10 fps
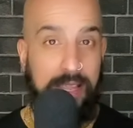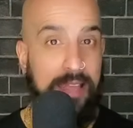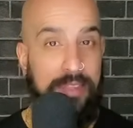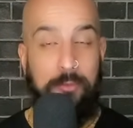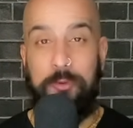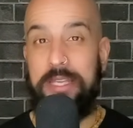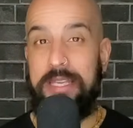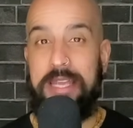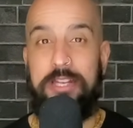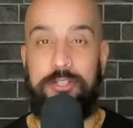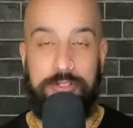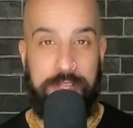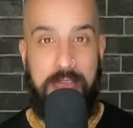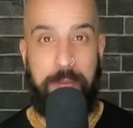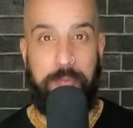and then we can get you
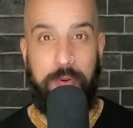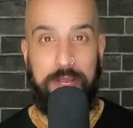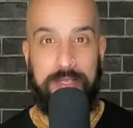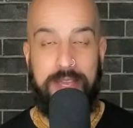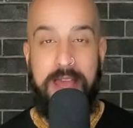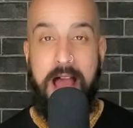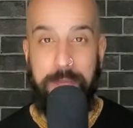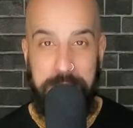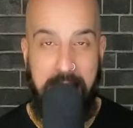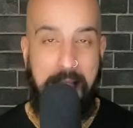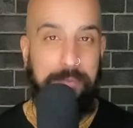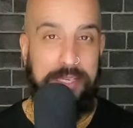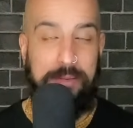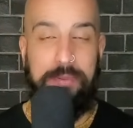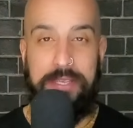to that point. I'd be
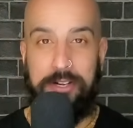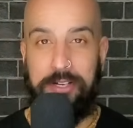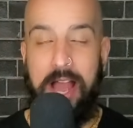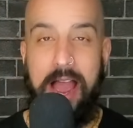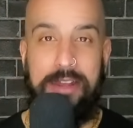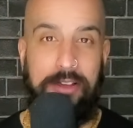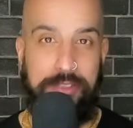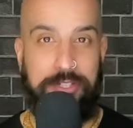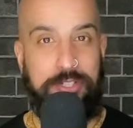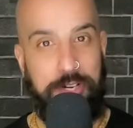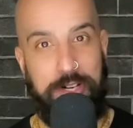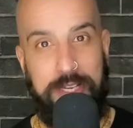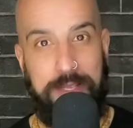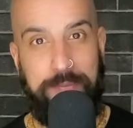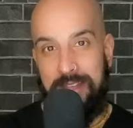happy to be your guide on this
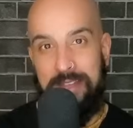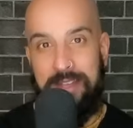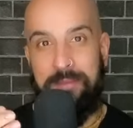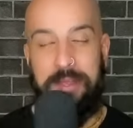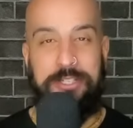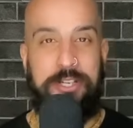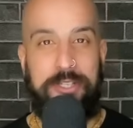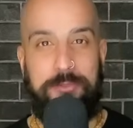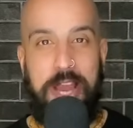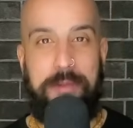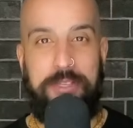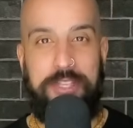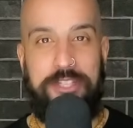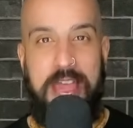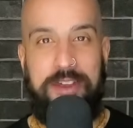journey. Make sure you subscribe to
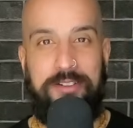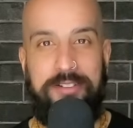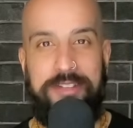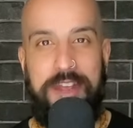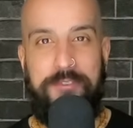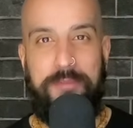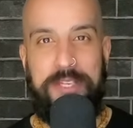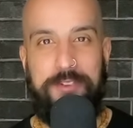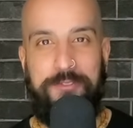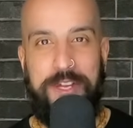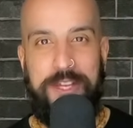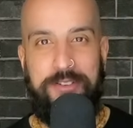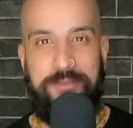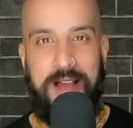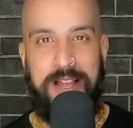the channel. Never miss a
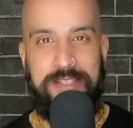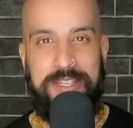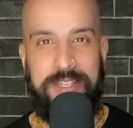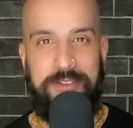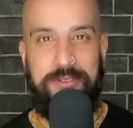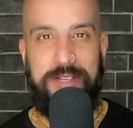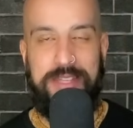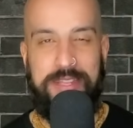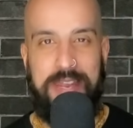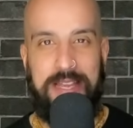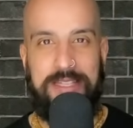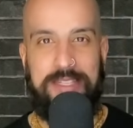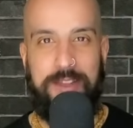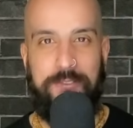video. I'll see you in the next